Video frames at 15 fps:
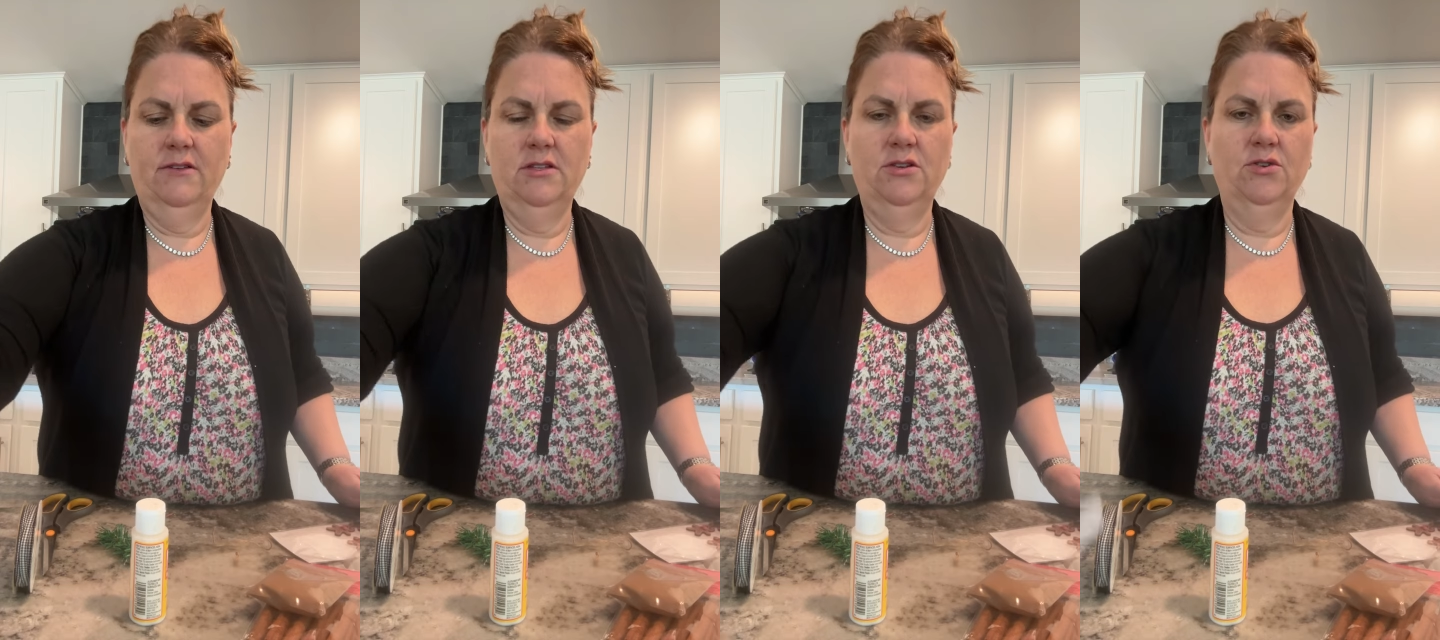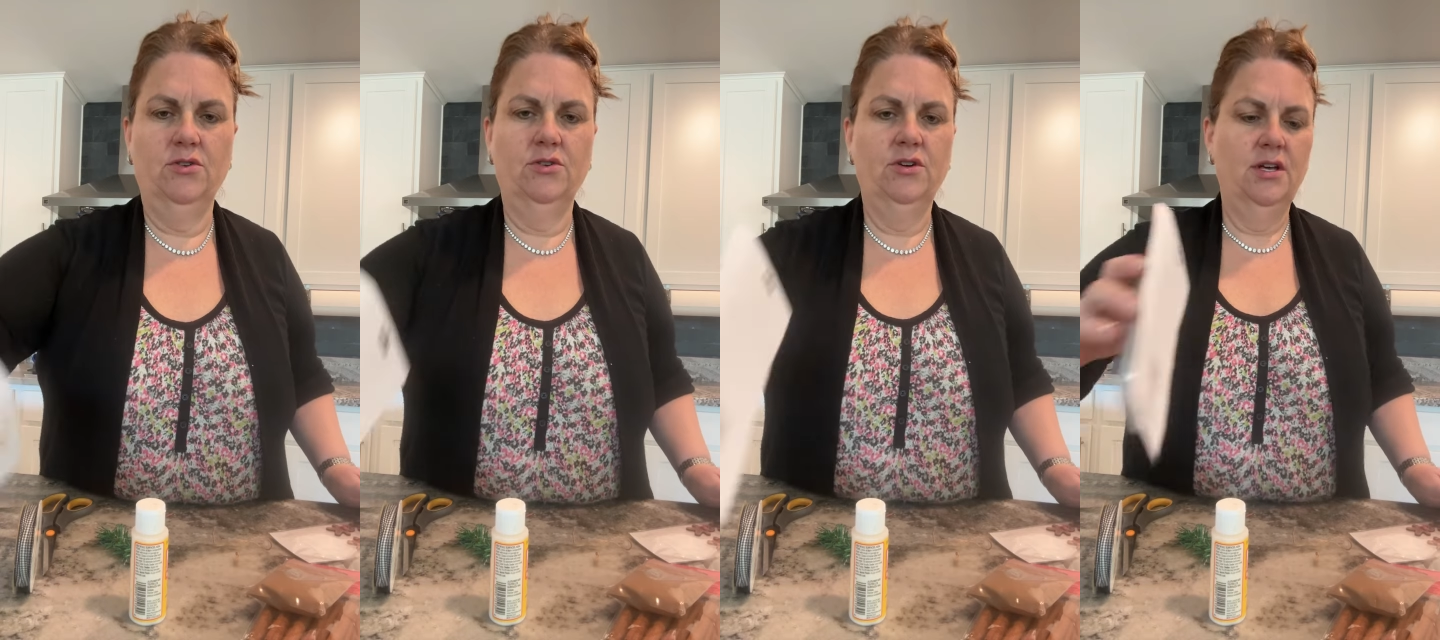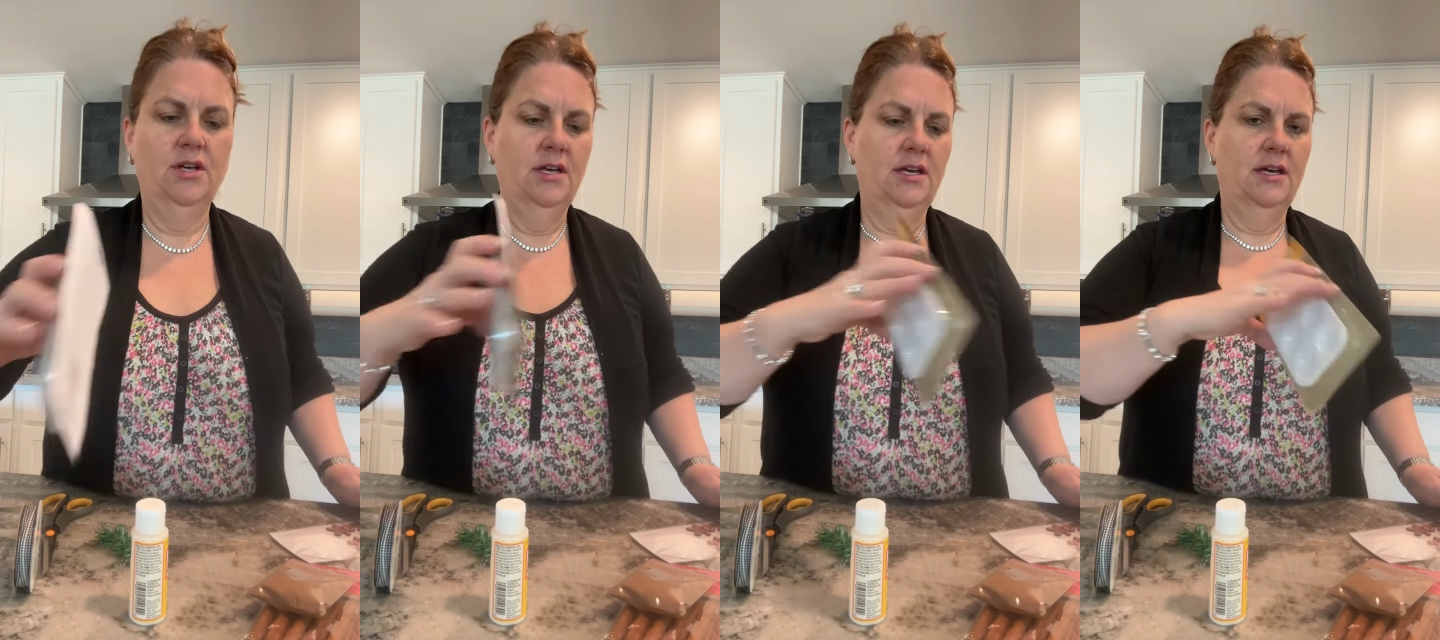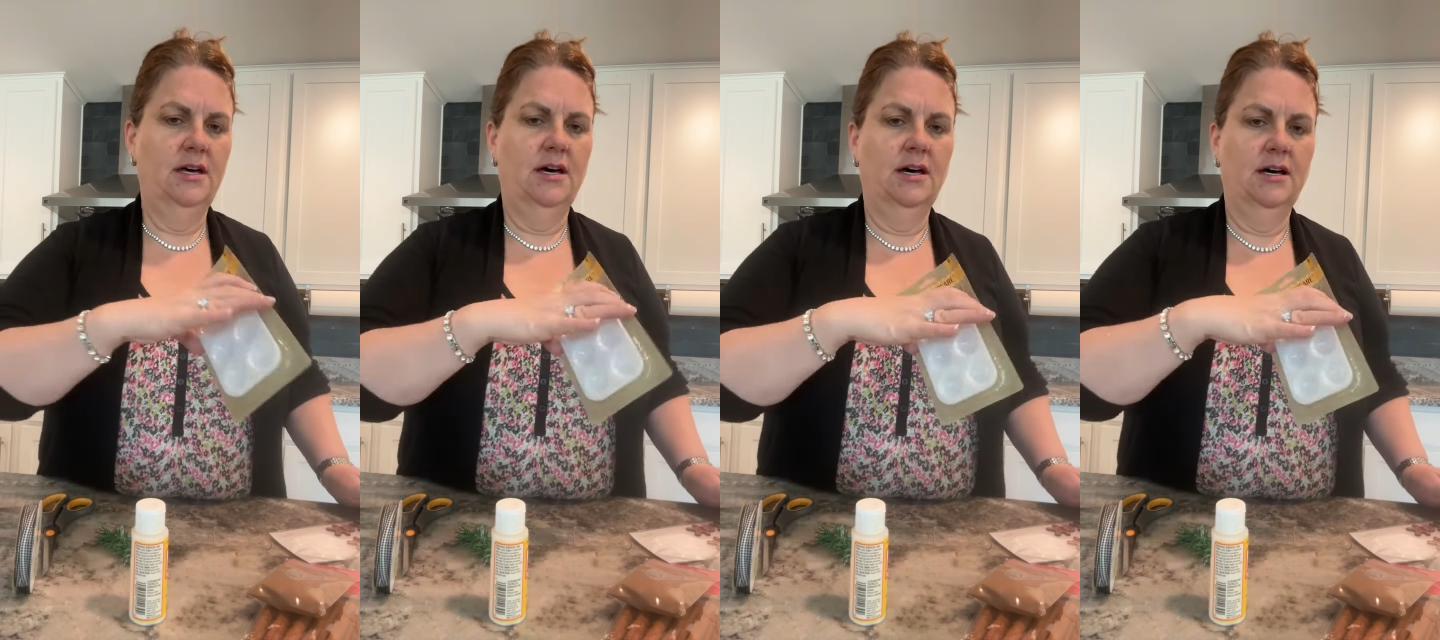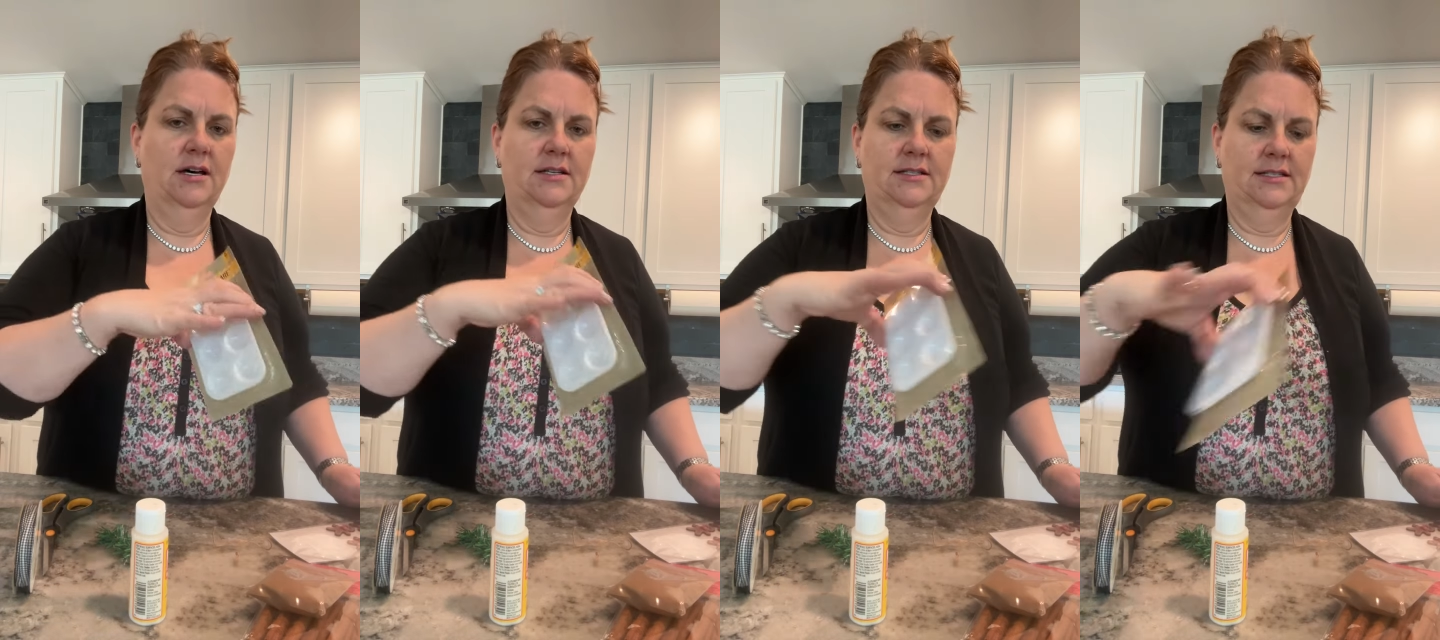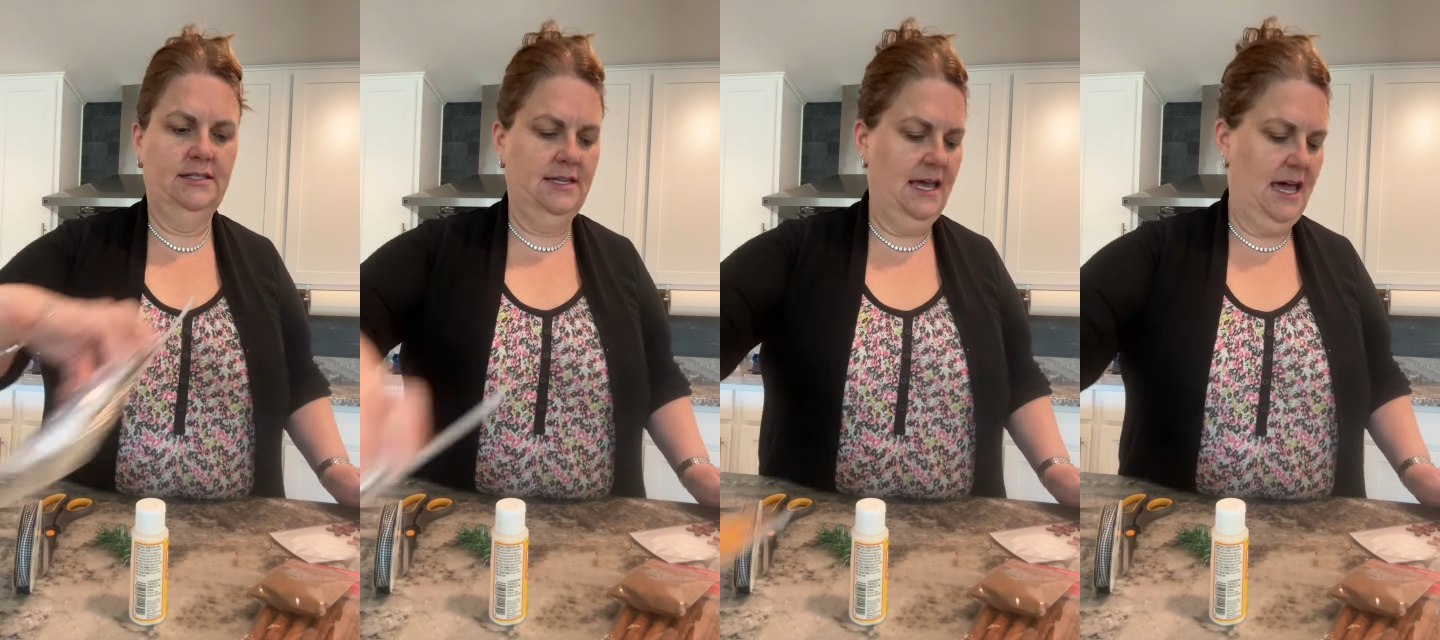your
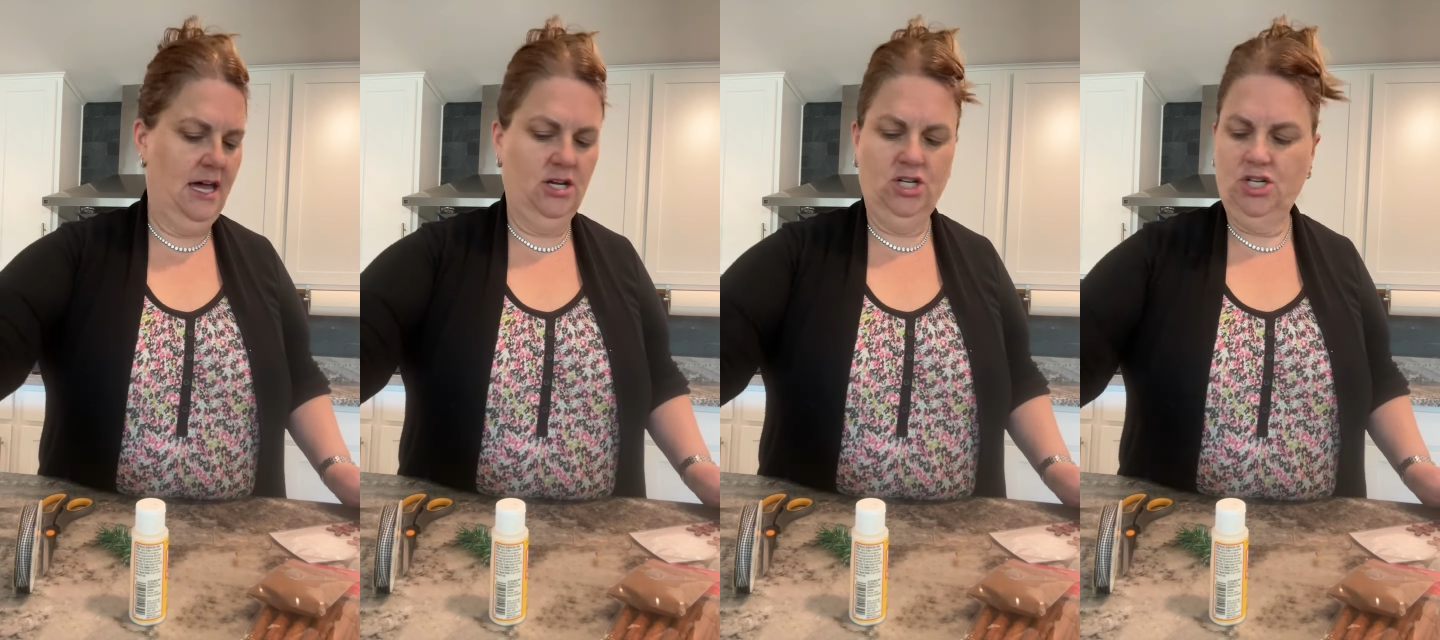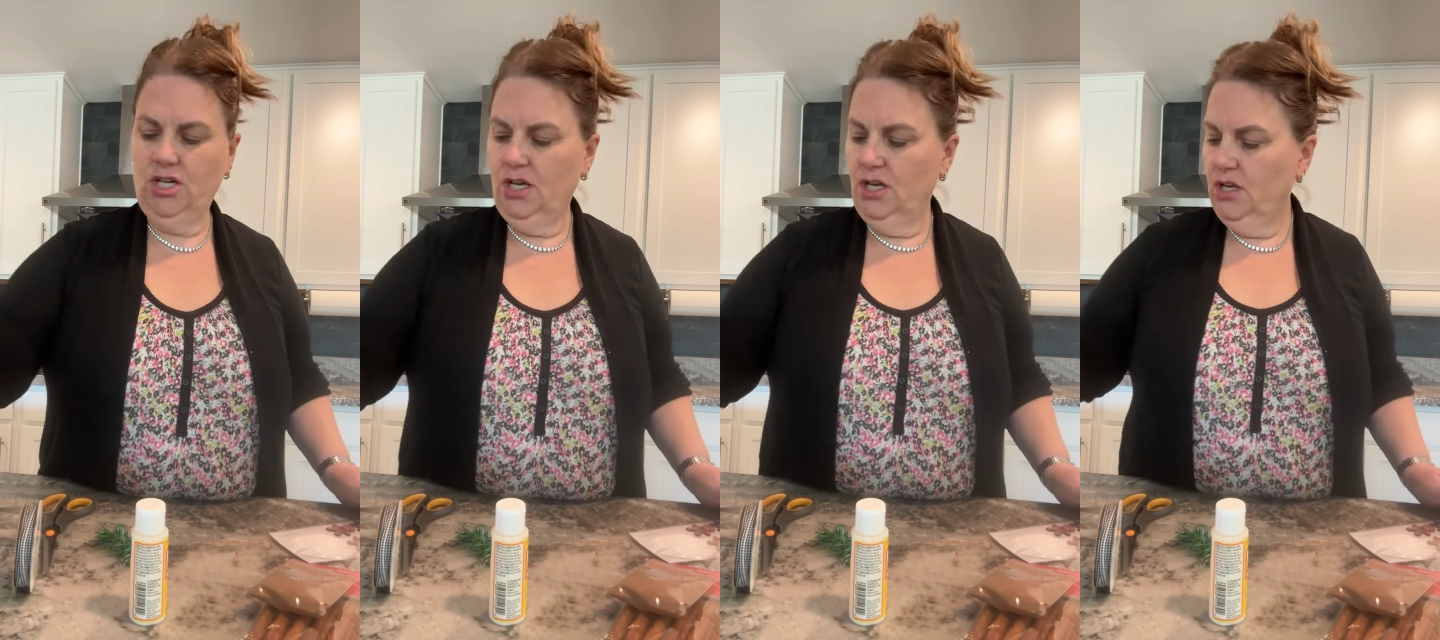stash.